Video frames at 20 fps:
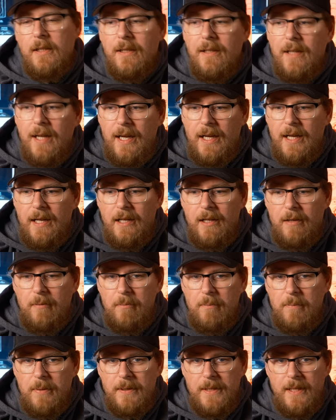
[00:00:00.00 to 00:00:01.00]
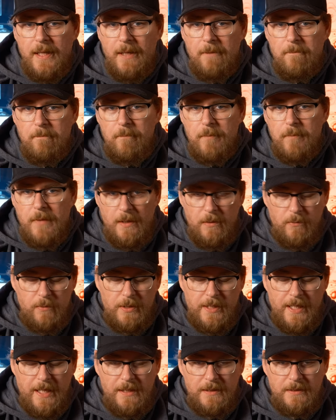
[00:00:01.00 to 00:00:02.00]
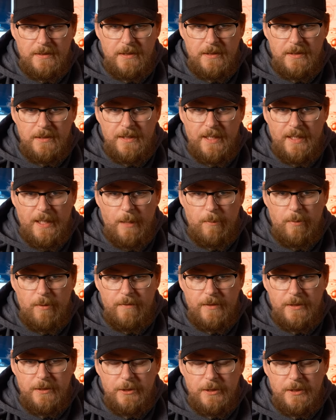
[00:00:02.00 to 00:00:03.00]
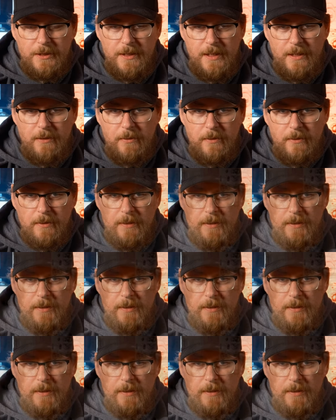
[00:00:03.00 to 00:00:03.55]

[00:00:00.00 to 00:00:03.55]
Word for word: But yeah, we'll get into the setup of it just now.